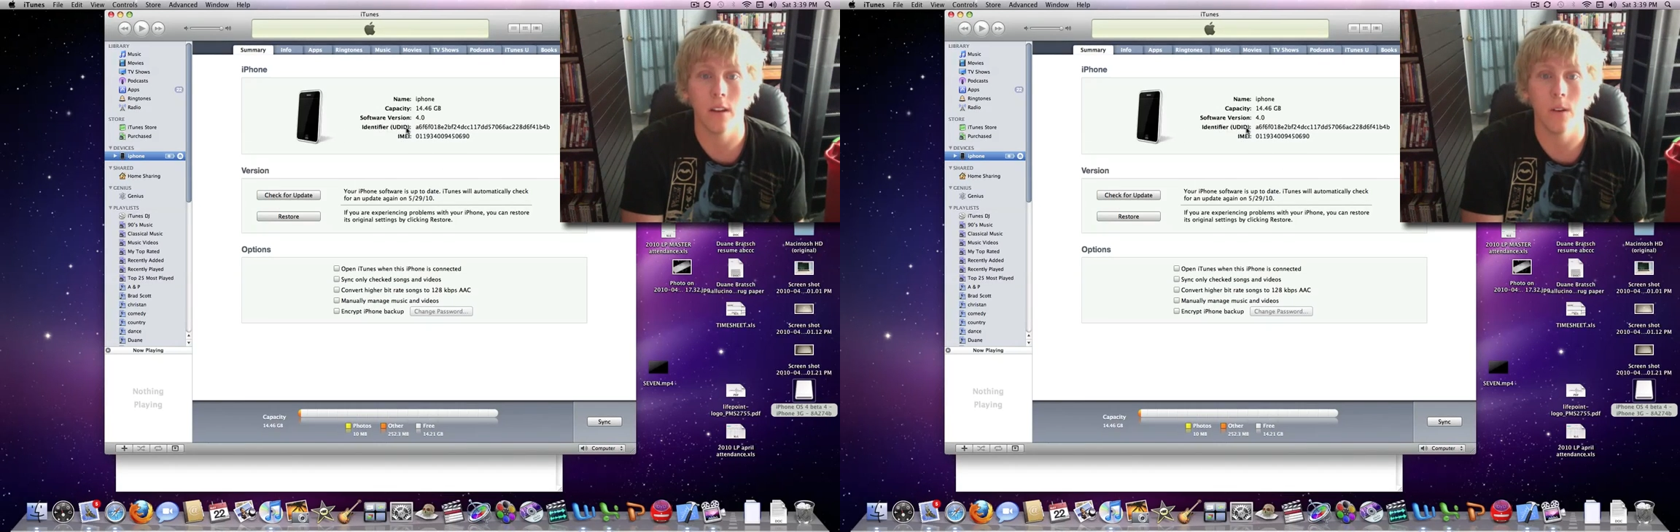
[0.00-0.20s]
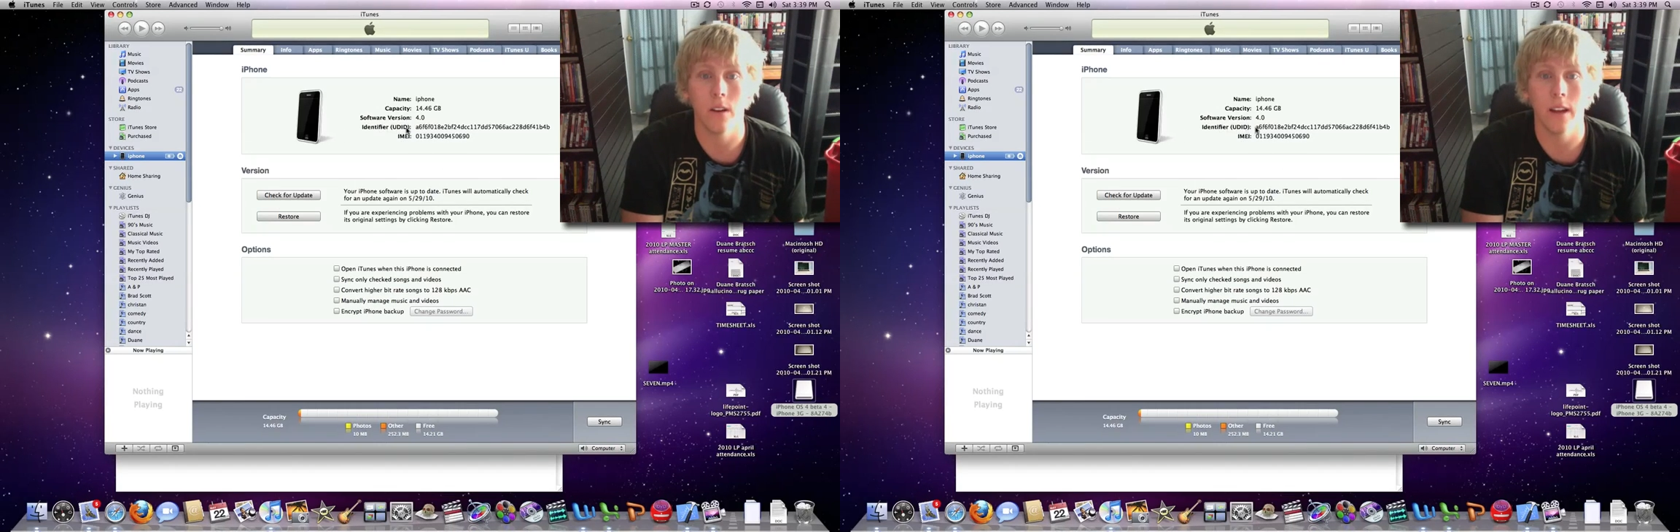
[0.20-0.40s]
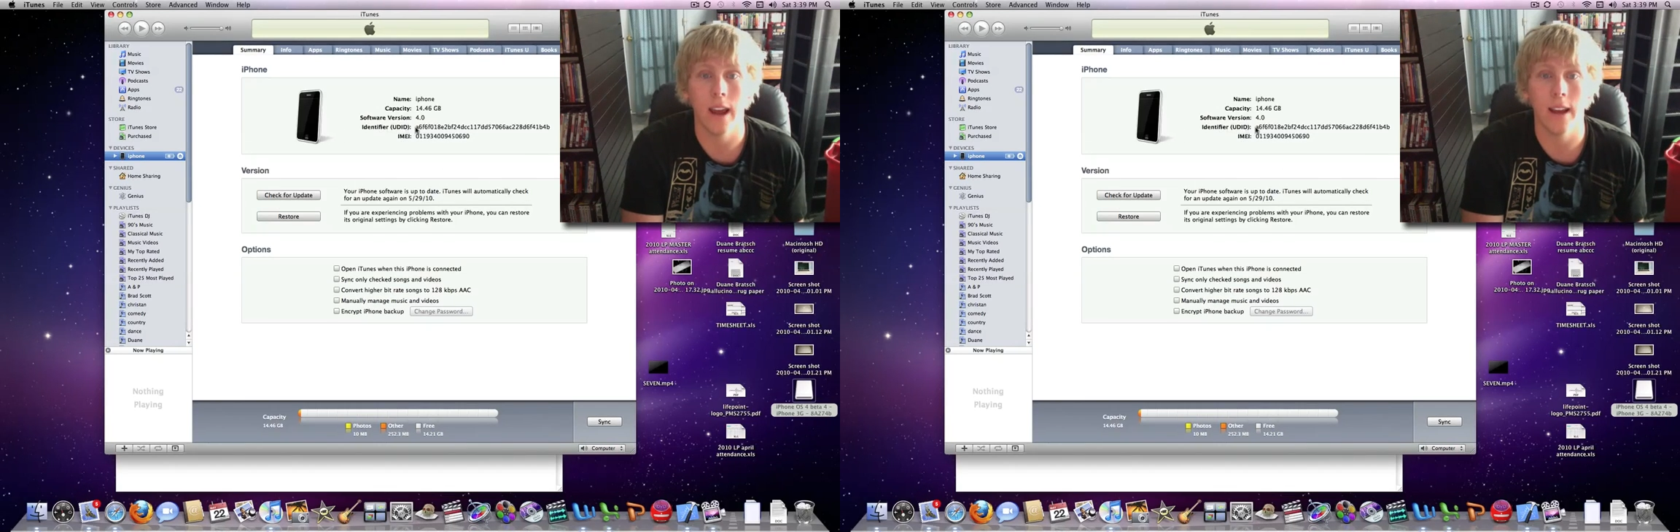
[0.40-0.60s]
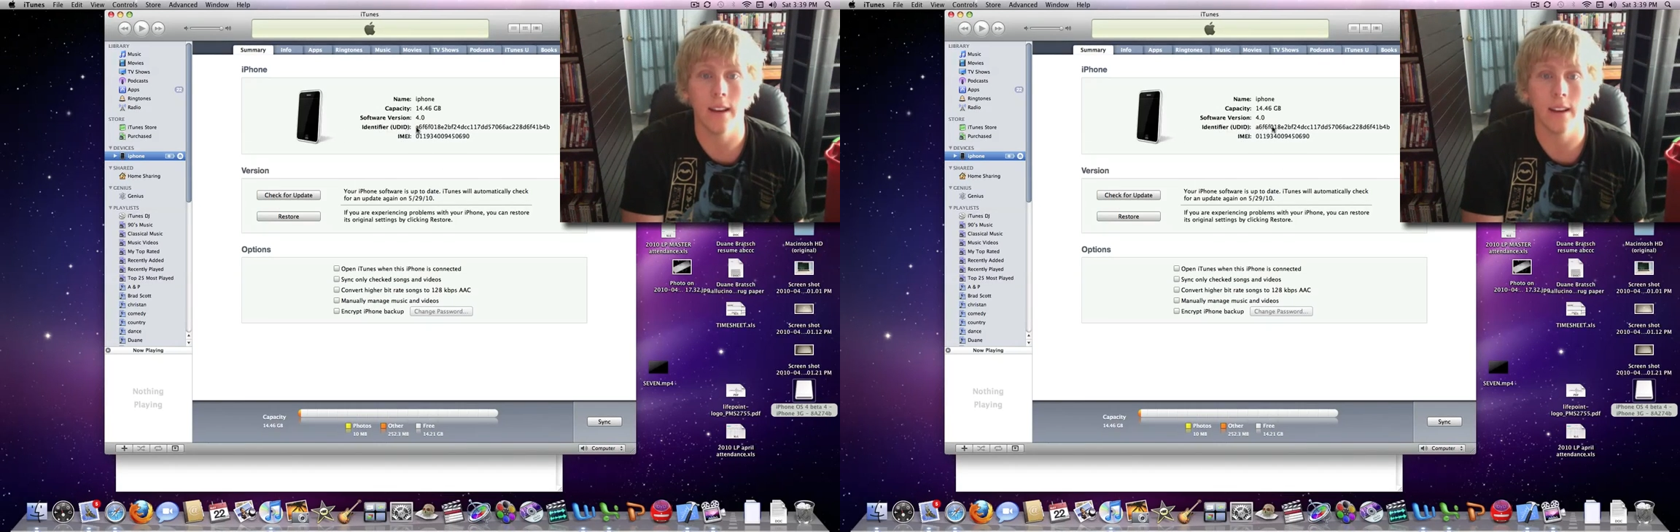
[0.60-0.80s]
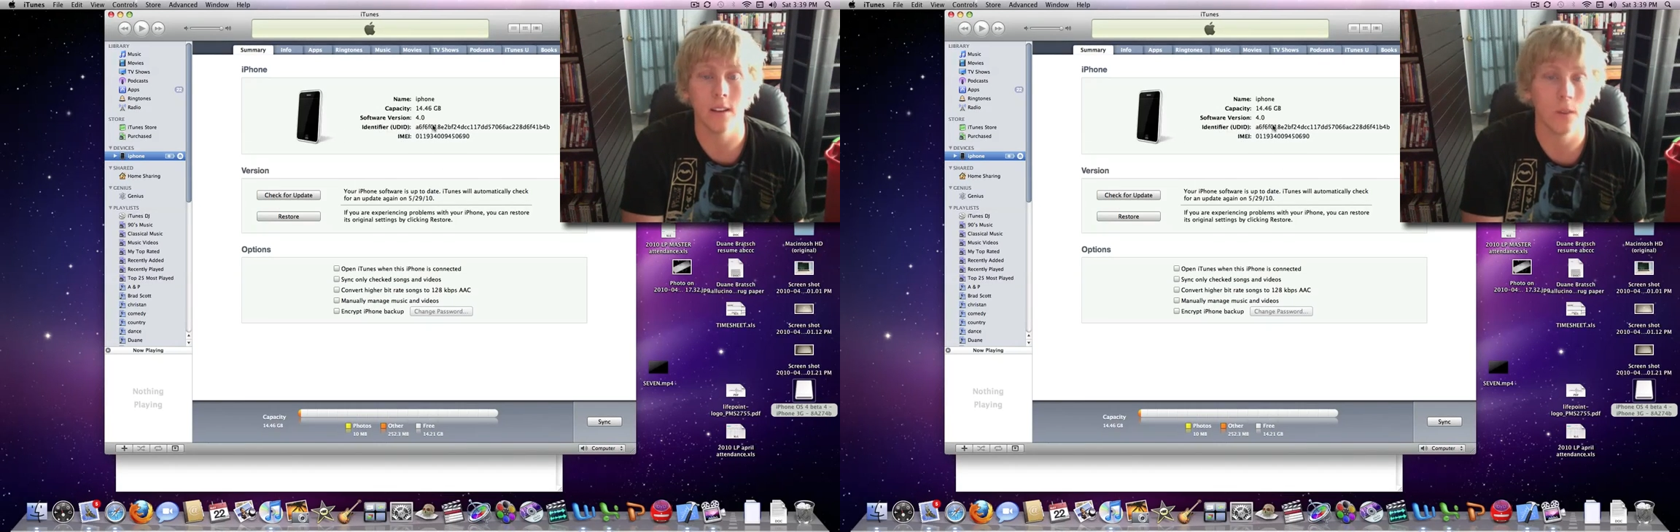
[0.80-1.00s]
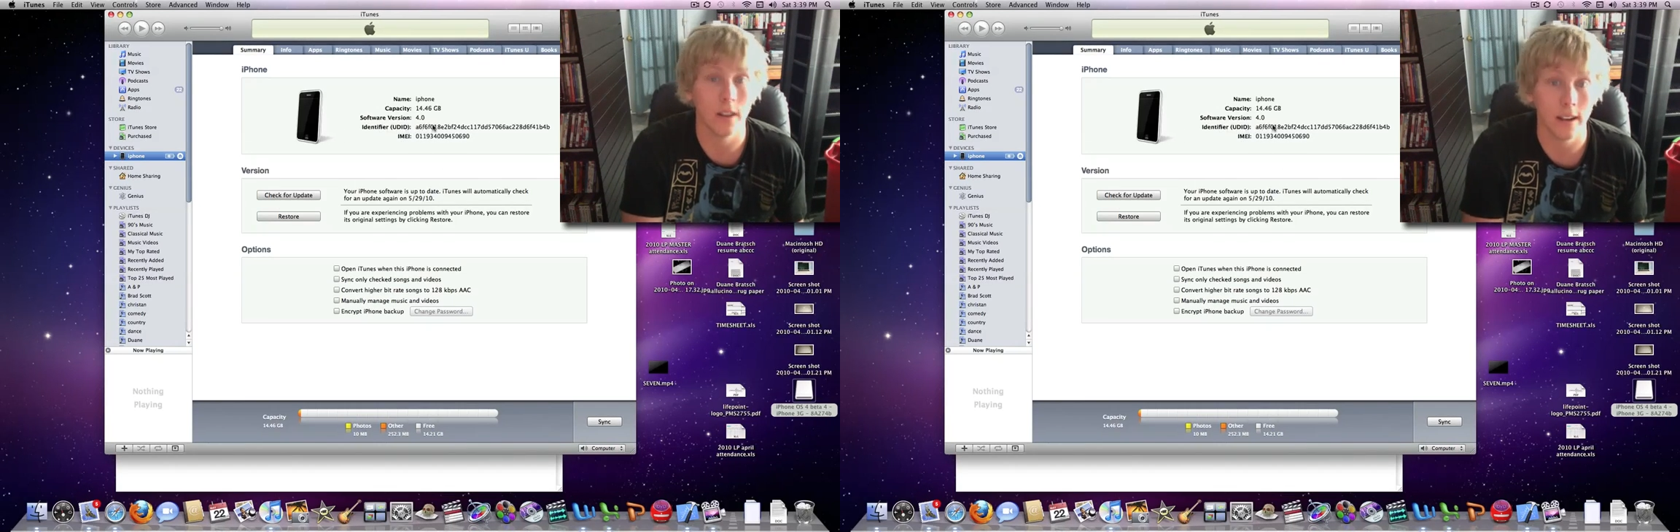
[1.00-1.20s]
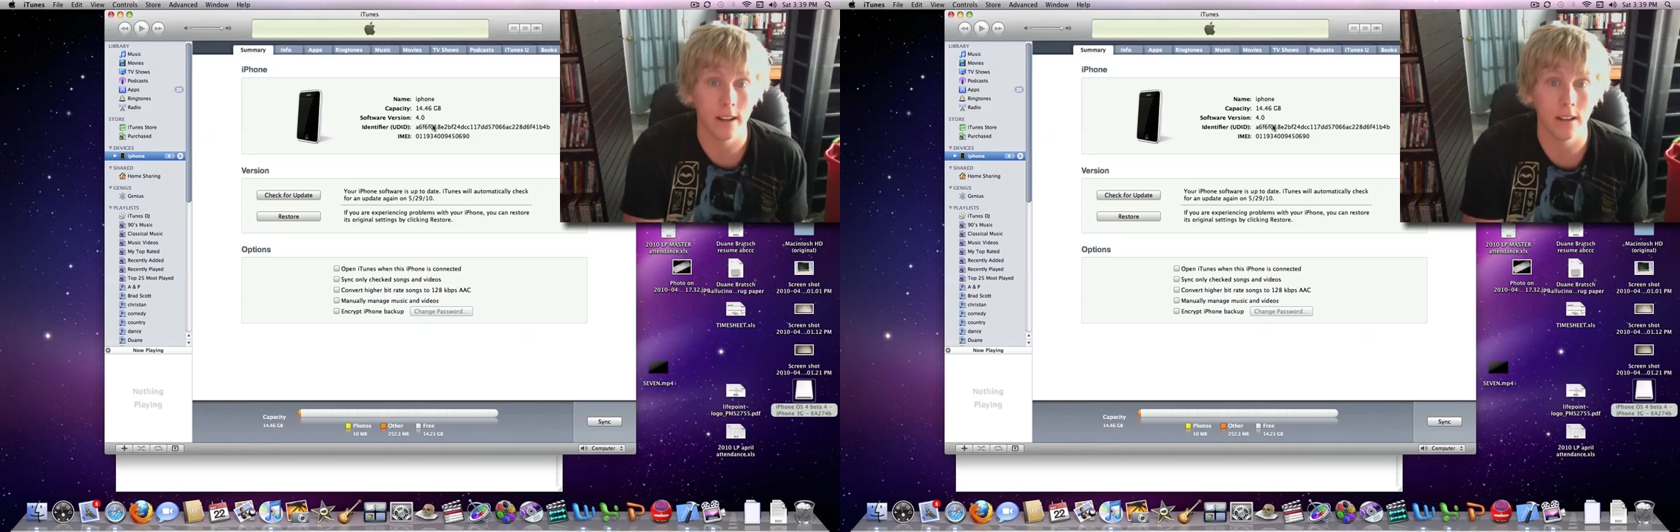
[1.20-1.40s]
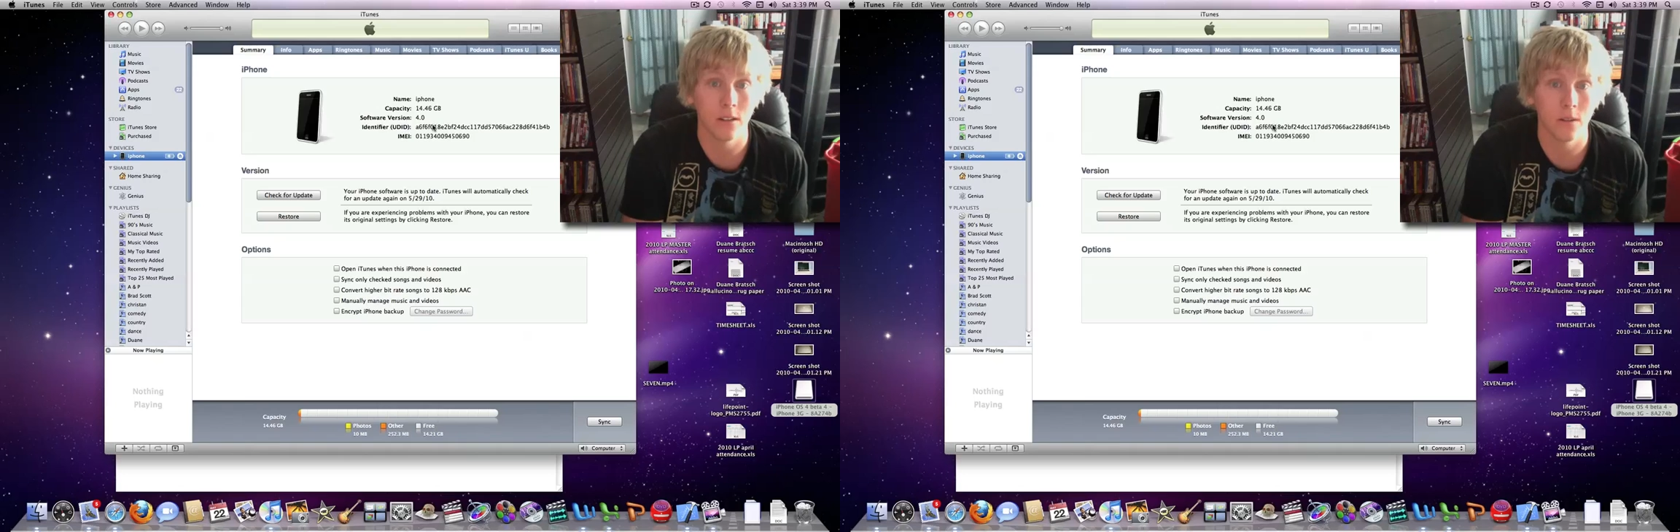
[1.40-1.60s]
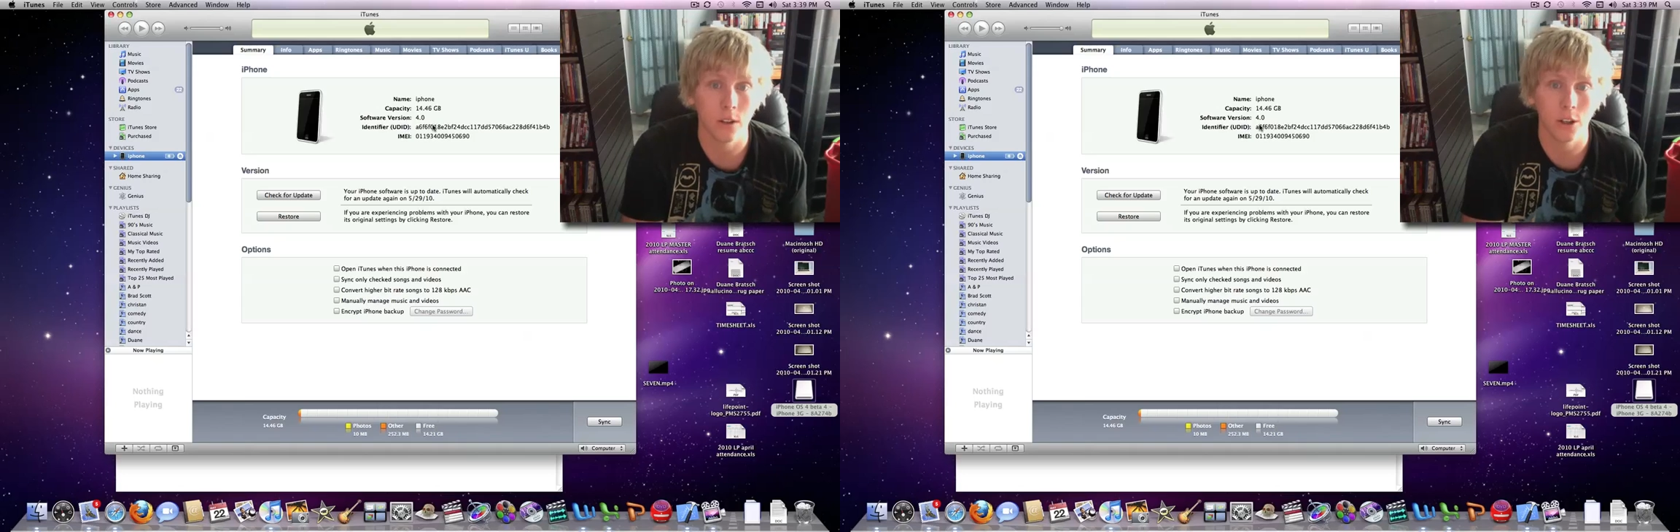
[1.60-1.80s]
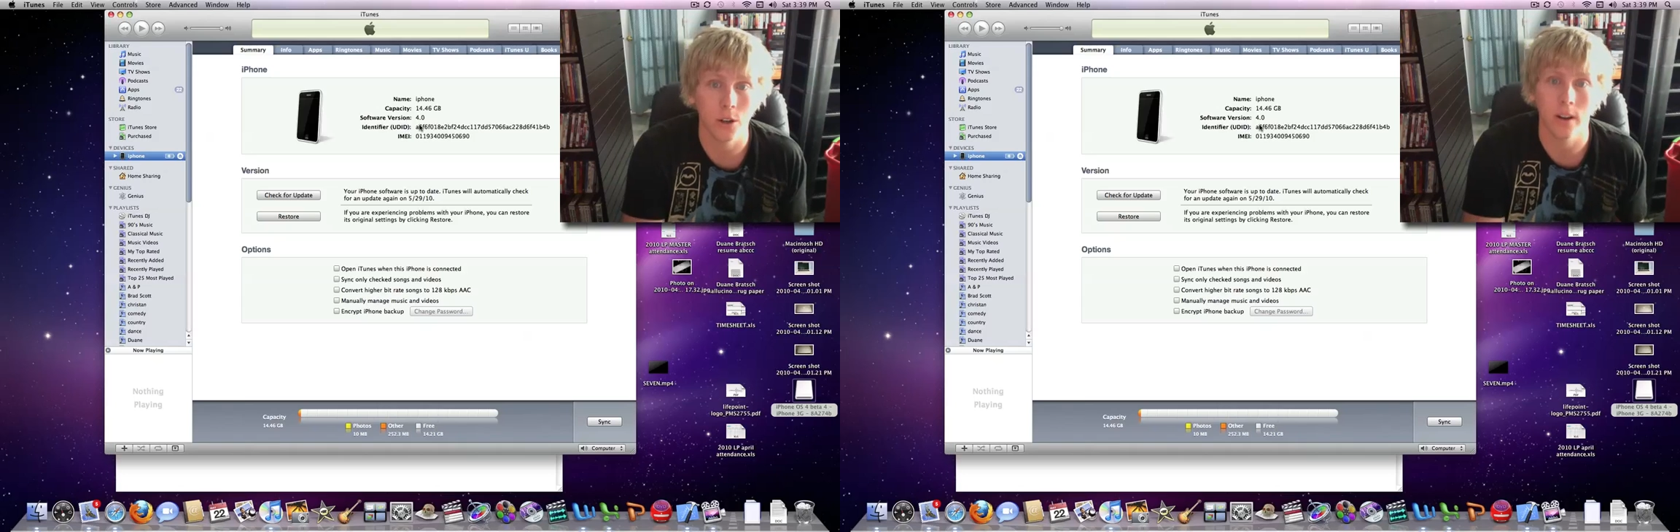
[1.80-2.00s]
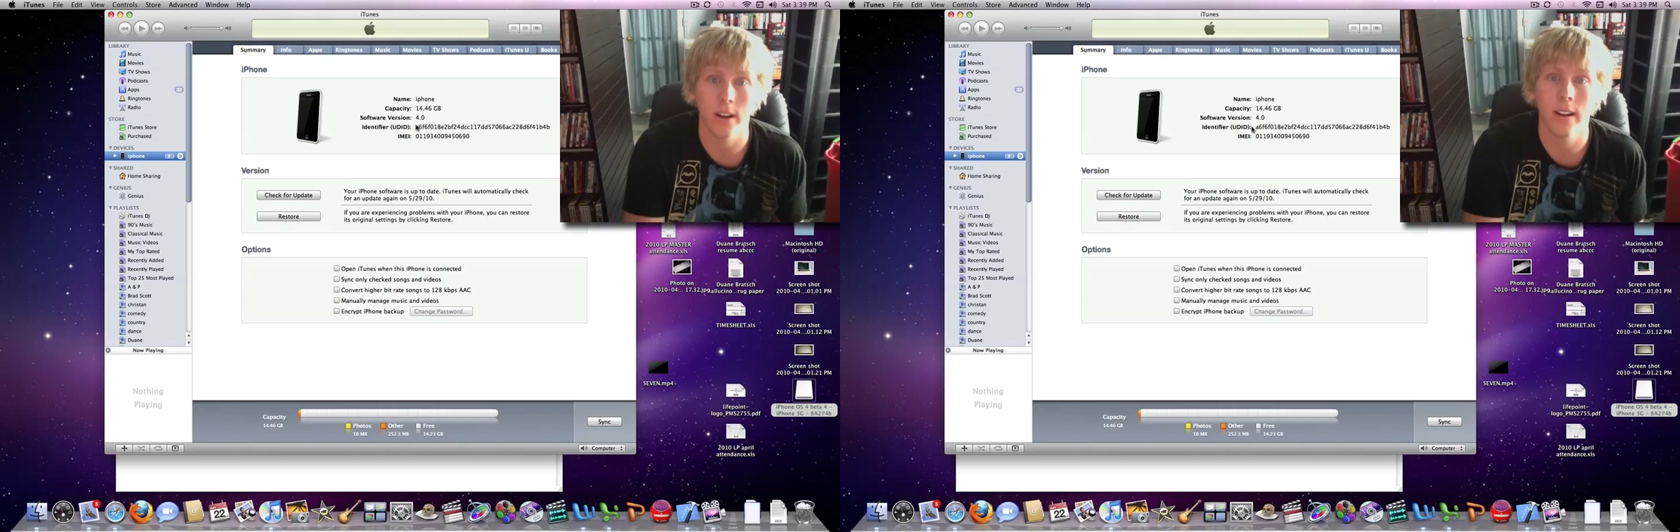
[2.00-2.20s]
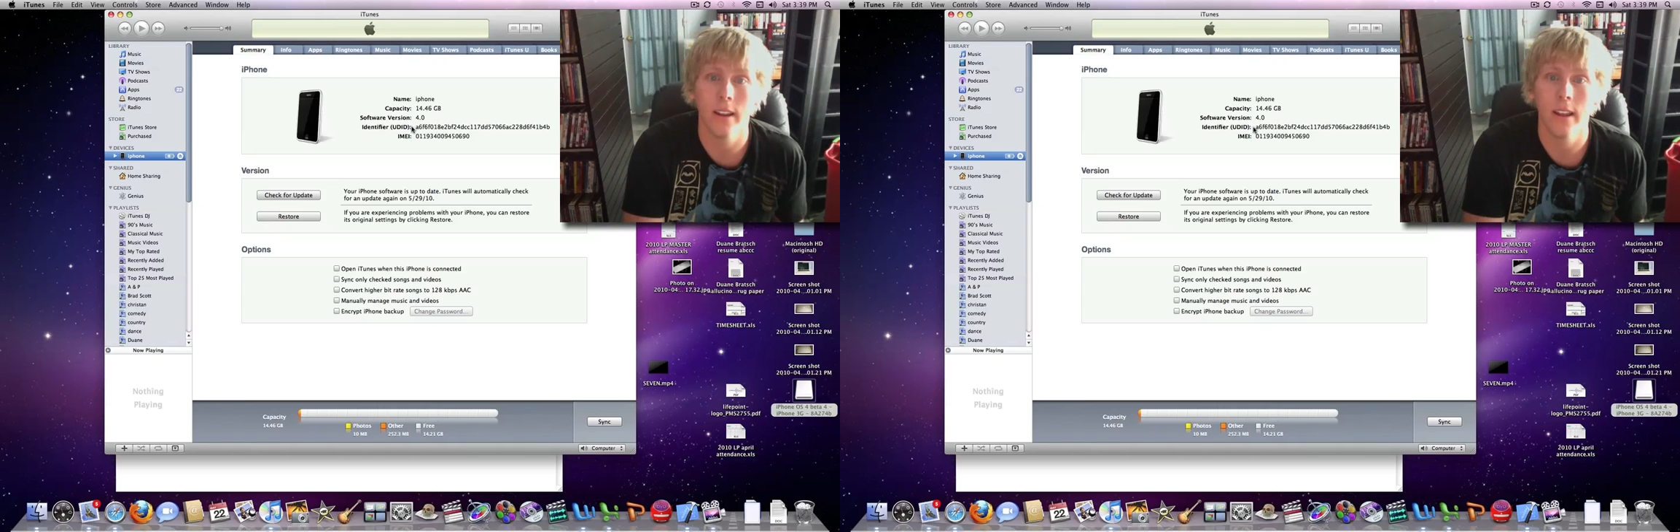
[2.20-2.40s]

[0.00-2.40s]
UDID is what it is for short.